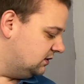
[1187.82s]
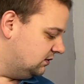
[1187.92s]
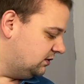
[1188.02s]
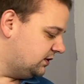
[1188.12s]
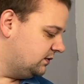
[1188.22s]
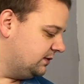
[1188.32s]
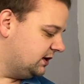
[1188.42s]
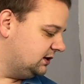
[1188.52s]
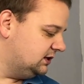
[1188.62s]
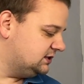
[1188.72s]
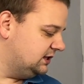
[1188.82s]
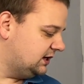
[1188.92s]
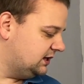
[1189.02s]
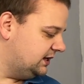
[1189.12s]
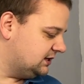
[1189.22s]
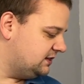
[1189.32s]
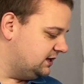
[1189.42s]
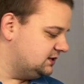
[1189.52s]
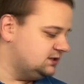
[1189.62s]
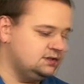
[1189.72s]
or we can easily connect
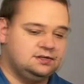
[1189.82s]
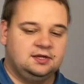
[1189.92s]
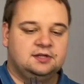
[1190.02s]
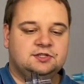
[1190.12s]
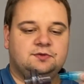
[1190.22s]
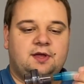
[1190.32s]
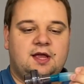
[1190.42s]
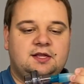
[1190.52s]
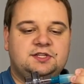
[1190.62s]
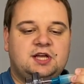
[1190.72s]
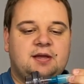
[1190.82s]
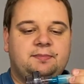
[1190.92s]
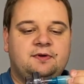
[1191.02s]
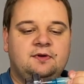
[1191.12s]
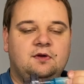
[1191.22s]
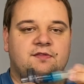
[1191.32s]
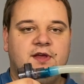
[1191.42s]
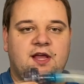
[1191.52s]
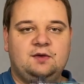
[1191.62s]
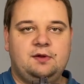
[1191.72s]
that to any type of
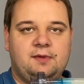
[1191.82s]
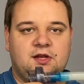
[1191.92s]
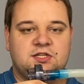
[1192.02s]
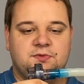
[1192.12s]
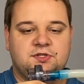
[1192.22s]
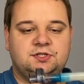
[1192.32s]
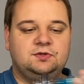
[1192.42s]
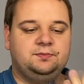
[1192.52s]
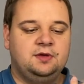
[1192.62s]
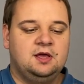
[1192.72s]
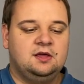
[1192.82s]
the airway management tube.